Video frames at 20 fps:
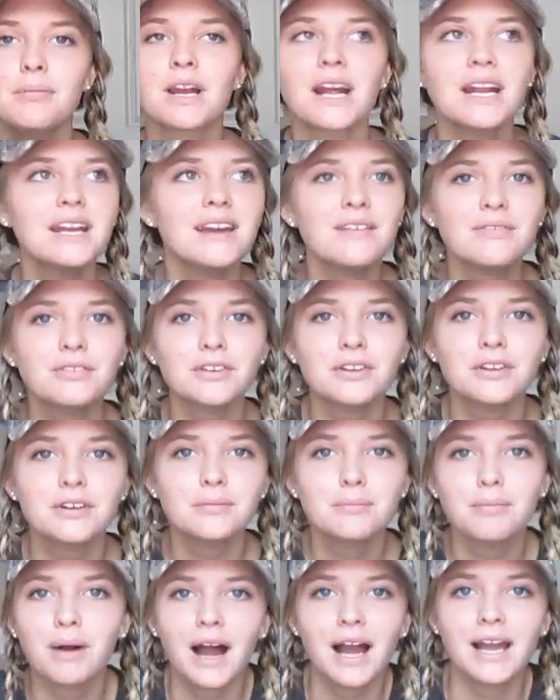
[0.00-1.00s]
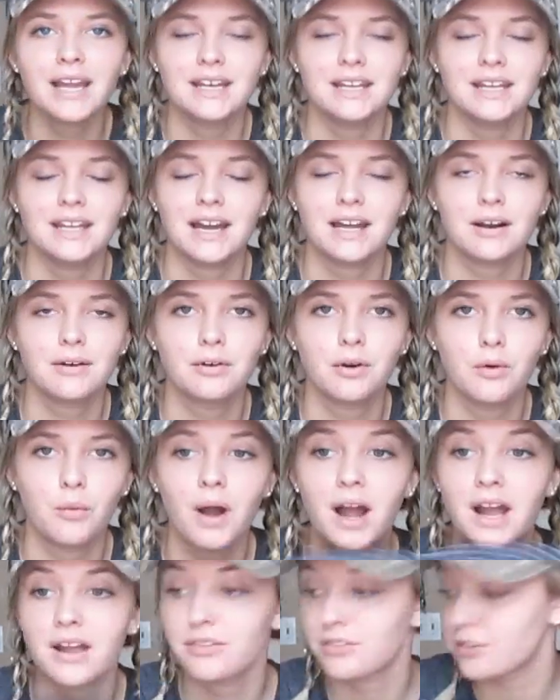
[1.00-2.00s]
but I never buy any. I don't know
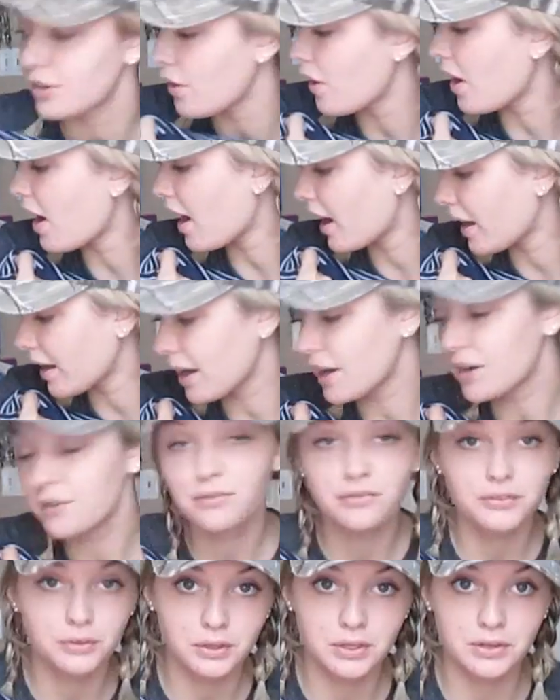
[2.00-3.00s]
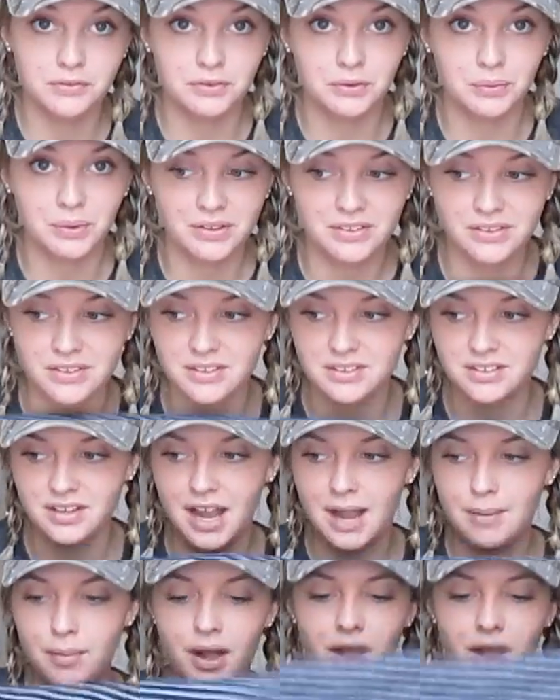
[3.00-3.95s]
why. So I got a few different ones this time.